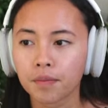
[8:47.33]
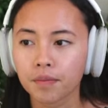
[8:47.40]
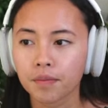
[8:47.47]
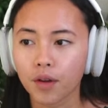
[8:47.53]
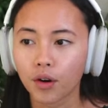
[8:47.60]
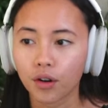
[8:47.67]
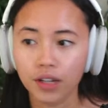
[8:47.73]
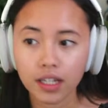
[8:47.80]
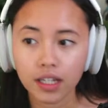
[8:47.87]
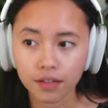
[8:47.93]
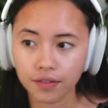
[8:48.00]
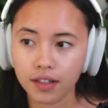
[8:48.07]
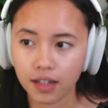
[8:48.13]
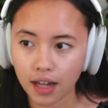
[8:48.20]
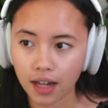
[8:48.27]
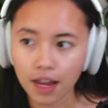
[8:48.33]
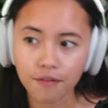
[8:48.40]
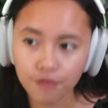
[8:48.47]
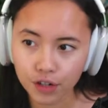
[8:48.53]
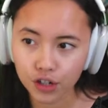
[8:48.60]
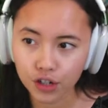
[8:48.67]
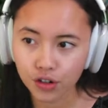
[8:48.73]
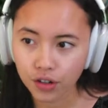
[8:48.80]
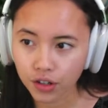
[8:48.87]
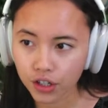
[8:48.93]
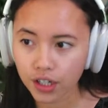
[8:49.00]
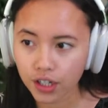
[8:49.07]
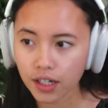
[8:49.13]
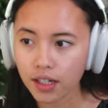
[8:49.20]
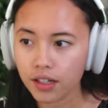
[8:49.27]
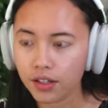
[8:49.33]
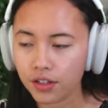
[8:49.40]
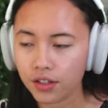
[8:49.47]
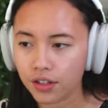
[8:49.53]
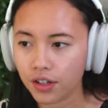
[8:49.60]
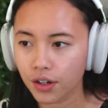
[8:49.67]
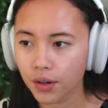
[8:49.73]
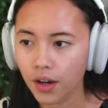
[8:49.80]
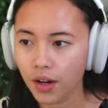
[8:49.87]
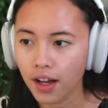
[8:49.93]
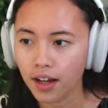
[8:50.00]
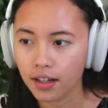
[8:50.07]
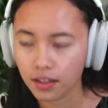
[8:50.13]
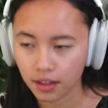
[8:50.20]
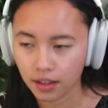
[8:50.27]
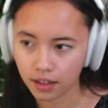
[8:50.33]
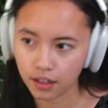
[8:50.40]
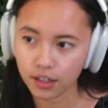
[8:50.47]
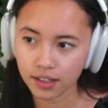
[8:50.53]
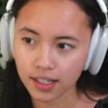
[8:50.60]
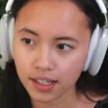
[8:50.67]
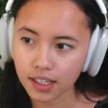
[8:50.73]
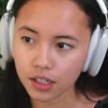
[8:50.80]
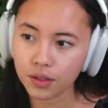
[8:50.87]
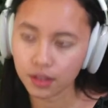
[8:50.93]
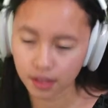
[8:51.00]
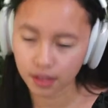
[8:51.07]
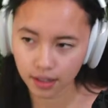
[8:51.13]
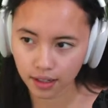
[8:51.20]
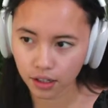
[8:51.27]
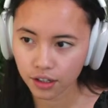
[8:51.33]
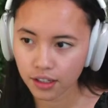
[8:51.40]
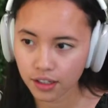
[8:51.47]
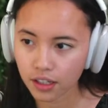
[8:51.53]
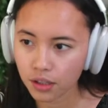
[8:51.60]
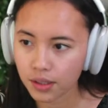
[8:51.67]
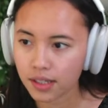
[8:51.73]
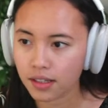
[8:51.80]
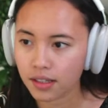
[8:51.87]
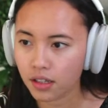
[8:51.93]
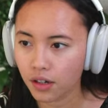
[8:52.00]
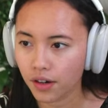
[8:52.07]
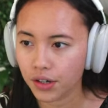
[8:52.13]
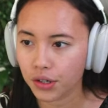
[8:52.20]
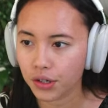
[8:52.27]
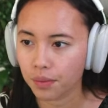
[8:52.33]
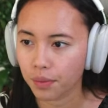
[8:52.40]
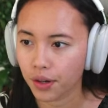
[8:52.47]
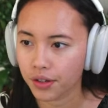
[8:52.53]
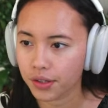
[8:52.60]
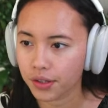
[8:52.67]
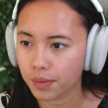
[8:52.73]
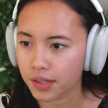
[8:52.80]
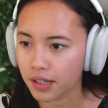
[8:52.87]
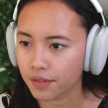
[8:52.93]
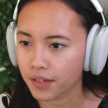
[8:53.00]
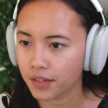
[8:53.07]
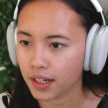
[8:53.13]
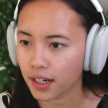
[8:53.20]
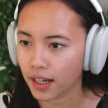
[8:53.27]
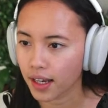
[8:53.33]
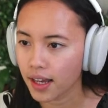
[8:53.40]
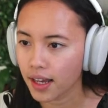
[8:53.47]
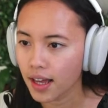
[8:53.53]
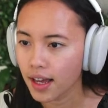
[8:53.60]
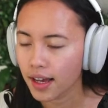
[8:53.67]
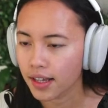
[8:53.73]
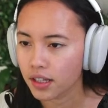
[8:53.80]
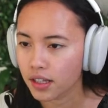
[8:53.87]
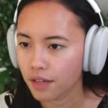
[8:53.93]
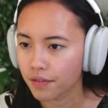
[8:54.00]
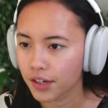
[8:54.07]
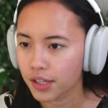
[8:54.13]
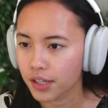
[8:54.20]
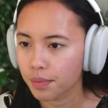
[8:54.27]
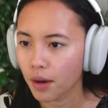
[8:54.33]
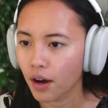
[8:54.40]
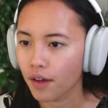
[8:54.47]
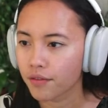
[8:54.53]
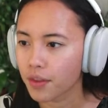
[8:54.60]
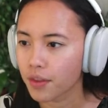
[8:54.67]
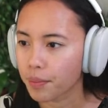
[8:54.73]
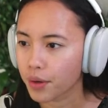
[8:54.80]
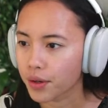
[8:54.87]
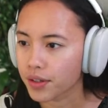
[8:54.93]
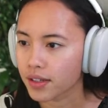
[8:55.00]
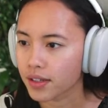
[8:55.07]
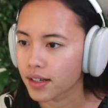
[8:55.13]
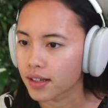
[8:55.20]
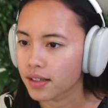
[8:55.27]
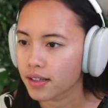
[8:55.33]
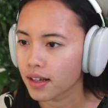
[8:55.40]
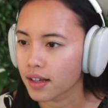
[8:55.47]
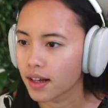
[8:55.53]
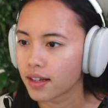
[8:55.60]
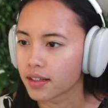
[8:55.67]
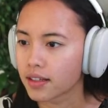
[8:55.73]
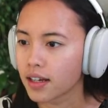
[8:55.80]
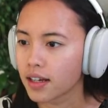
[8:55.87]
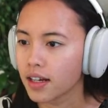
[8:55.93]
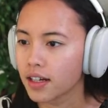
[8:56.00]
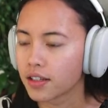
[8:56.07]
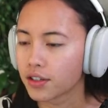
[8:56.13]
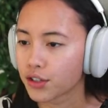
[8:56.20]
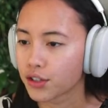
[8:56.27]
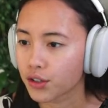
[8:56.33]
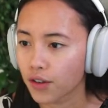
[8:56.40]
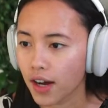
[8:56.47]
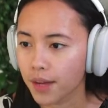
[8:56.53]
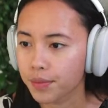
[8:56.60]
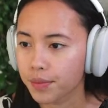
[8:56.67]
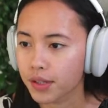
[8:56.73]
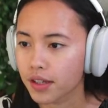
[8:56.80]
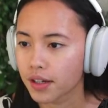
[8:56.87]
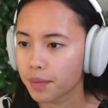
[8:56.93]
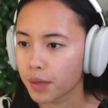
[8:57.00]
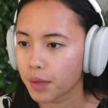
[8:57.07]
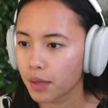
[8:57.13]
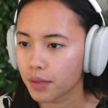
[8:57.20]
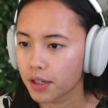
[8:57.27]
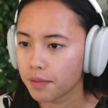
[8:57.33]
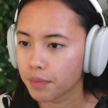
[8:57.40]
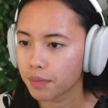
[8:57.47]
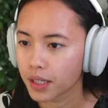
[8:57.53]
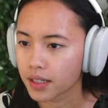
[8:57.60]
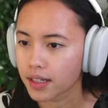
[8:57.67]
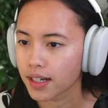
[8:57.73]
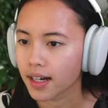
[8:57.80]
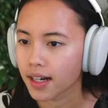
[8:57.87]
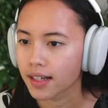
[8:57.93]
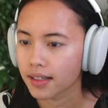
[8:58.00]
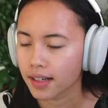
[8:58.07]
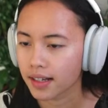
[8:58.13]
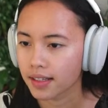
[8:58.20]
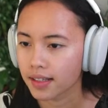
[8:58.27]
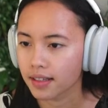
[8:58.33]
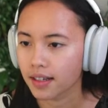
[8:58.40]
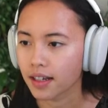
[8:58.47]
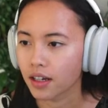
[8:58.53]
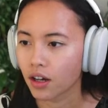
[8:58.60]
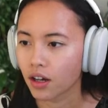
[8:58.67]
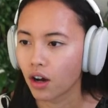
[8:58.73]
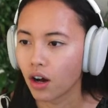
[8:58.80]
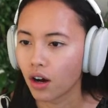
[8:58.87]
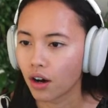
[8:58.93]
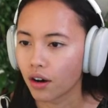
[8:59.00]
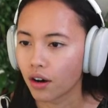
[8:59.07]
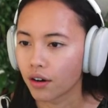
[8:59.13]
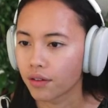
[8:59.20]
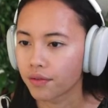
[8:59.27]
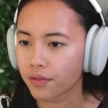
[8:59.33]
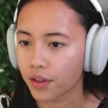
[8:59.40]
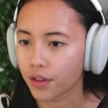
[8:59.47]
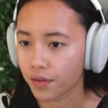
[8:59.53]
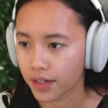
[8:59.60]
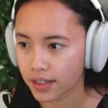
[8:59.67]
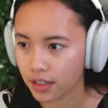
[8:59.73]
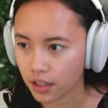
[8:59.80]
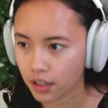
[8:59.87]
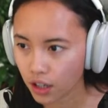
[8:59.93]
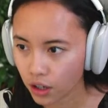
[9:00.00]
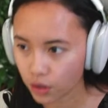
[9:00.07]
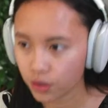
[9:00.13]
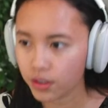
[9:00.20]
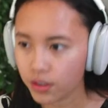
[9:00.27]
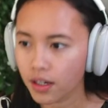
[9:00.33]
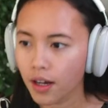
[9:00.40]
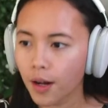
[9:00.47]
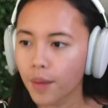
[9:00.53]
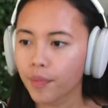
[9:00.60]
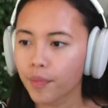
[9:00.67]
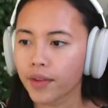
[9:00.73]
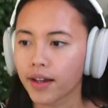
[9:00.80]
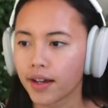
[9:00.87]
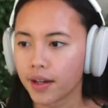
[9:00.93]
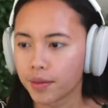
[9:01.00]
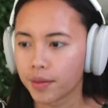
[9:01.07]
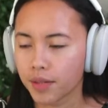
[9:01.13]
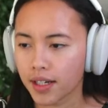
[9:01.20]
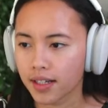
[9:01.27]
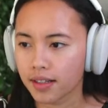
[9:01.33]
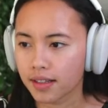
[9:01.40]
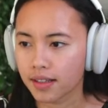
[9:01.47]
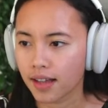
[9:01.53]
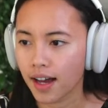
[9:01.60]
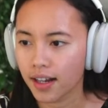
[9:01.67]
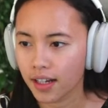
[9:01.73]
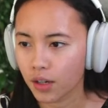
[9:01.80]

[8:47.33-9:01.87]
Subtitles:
or even infrastructure. So the continuous integration part specifically is the first part of the process and describes the permanent building and testing of the written code. It's highly